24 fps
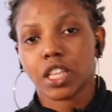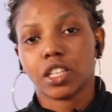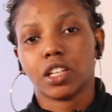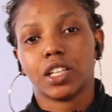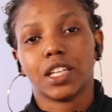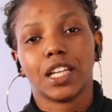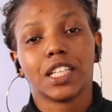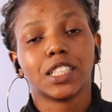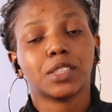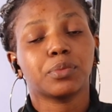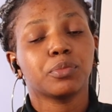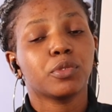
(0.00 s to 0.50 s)

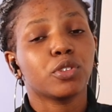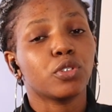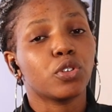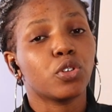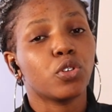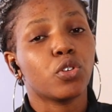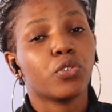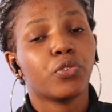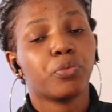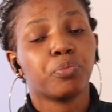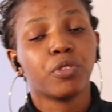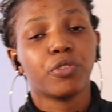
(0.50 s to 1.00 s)
Now let's
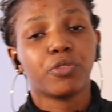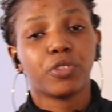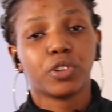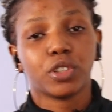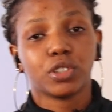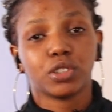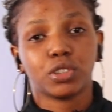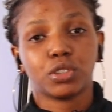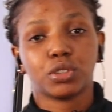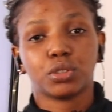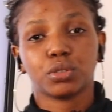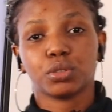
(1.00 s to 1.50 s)
move
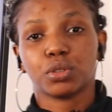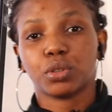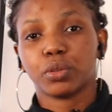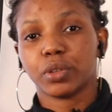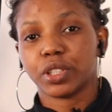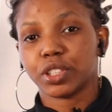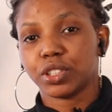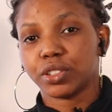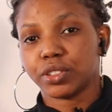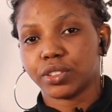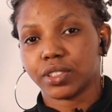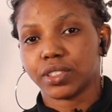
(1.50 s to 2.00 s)
on to
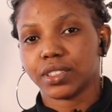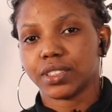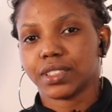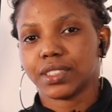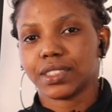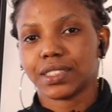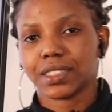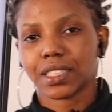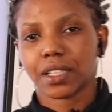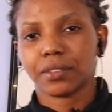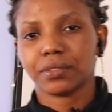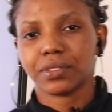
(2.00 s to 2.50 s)
question
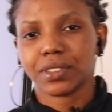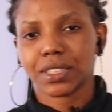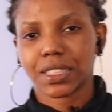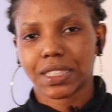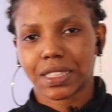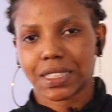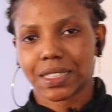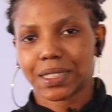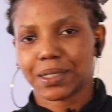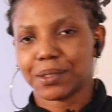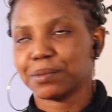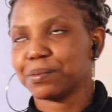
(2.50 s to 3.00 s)

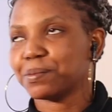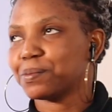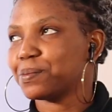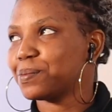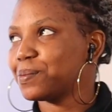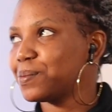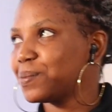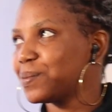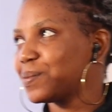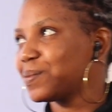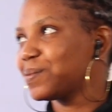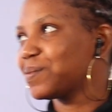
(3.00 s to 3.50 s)
70.
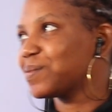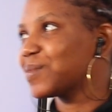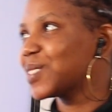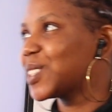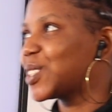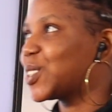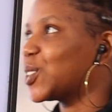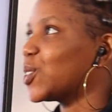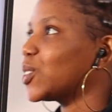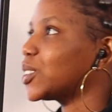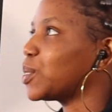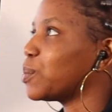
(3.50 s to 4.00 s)

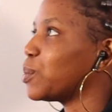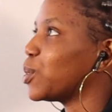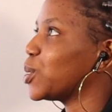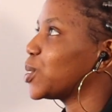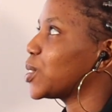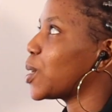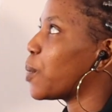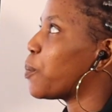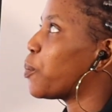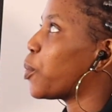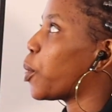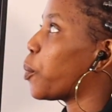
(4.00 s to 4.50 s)
Choose the
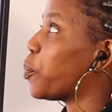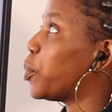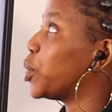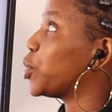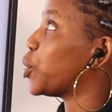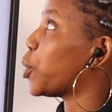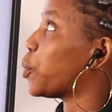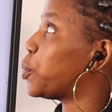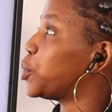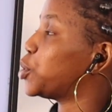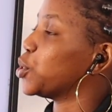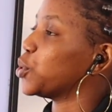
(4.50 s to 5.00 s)
most
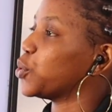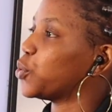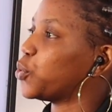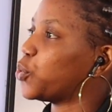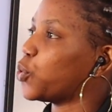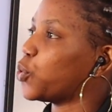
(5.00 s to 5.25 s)
appropriate option